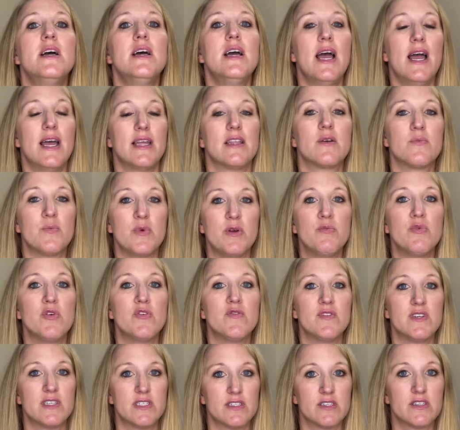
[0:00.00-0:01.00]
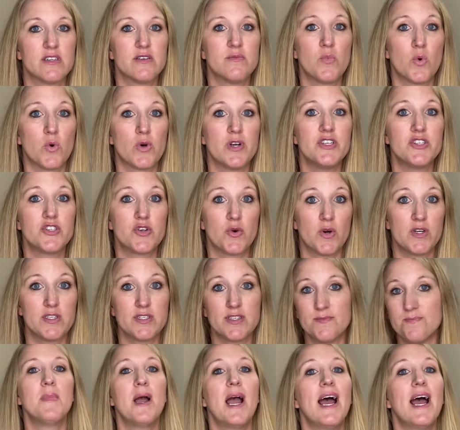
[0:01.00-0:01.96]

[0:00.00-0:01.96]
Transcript: and then we move into morning chores.